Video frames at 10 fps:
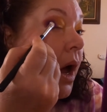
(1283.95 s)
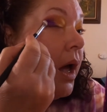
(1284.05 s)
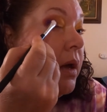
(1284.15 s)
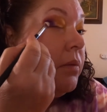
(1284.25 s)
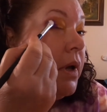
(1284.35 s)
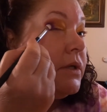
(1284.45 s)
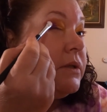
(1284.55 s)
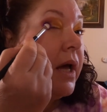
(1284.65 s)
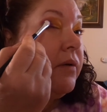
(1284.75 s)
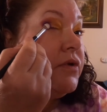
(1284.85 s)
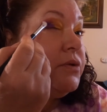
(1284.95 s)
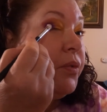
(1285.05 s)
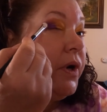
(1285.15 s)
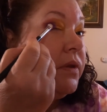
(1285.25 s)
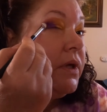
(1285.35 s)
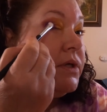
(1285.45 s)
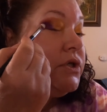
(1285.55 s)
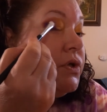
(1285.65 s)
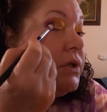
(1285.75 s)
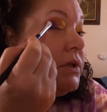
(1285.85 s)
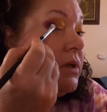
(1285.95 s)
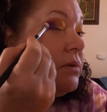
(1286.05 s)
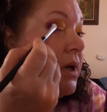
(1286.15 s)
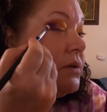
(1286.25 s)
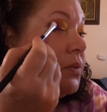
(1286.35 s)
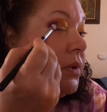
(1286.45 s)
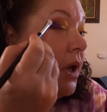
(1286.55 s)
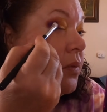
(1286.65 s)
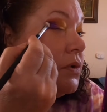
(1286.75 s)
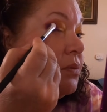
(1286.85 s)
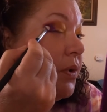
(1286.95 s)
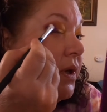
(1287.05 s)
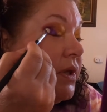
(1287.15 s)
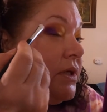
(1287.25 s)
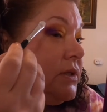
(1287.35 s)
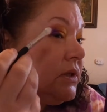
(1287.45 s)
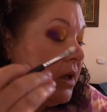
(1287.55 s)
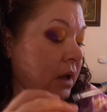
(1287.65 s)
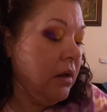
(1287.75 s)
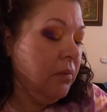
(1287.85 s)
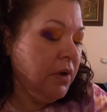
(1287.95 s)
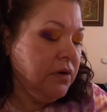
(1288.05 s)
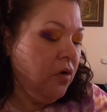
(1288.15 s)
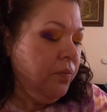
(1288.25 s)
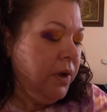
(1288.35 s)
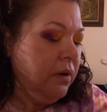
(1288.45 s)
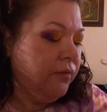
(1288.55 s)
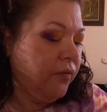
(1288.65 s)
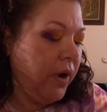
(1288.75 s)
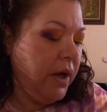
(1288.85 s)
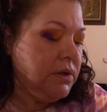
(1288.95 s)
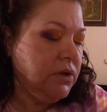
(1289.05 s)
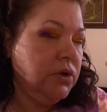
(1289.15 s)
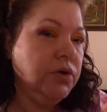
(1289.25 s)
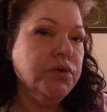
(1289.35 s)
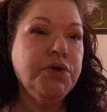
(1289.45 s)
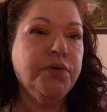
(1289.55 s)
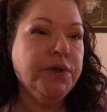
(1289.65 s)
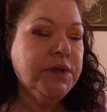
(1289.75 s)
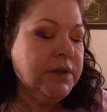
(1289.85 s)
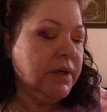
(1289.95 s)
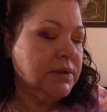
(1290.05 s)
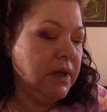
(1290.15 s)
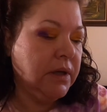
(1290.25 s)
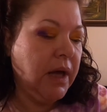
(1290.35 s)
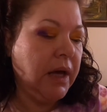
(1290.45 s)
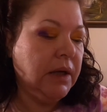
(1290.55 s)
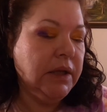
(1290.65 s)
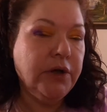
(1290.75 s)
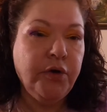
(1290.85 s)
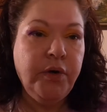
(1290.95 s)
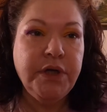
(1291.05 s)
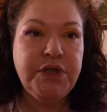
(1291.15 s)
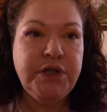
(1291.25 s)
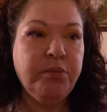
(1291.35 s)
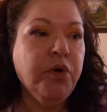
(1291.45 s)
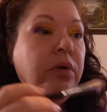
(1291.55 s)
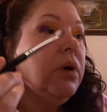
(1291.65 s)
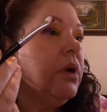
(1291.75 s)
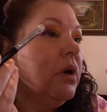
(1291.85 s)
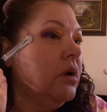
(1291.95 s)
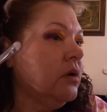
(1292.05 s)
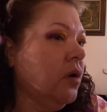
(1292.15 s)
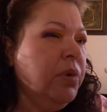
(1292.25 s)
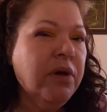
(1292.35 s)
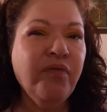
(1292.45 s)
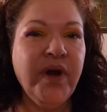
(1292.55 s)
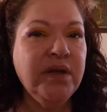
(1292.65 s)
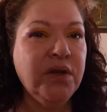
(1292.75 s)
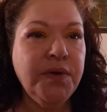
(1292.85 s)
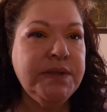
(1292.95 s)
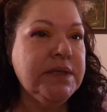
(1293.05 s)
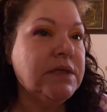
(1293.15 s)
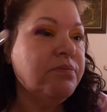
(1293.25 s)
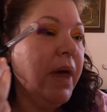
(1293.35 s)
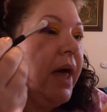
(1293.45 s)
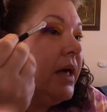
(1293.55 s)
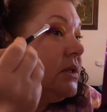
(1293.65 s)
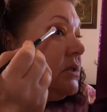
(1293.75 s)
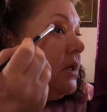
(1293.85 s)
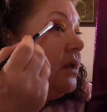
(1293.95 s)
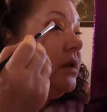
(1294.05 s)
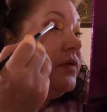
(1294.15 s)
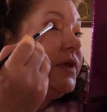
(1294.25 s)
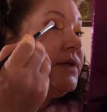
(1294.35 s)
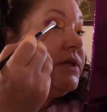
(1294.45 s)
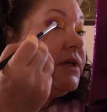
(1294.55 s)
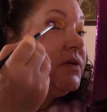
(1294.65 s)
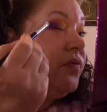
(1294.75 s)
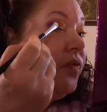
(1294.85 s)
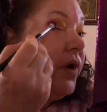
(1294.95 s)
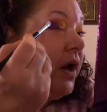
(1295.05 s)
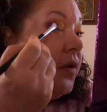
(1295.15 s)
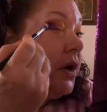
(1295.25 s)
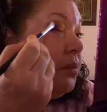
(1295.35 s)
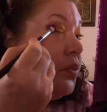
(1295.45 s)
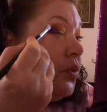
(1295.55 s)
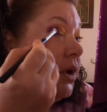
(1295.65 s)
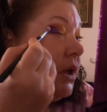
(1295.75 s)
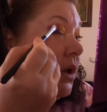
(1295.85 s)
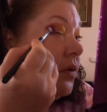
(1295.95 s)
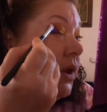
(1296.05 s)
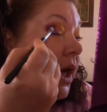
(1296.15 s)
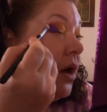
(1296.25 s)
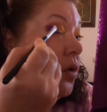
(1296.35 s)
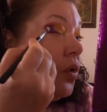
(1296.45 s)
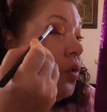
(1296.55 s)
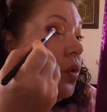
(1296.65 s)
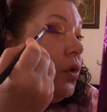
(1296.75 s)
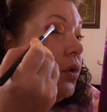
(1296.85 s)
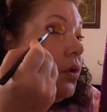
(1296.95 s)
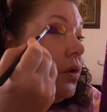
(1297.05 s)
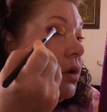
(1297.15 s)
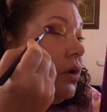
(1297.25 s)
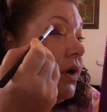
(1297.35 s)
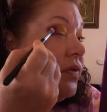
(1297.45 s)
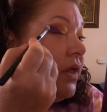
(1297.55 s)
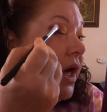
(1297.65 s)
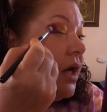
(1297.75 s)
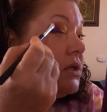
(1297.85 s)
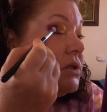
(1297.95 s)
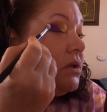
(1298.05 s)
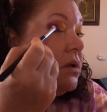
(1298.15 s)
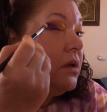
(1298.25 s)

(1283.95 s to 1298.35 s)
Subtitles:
I haven't sprayed this. Usually sometimes I will spray this. But don't be afraid to use this has a glitter, a shimmer. Don't be afraid to use these as mattes. This is very pretty on the outer corner. Look at that.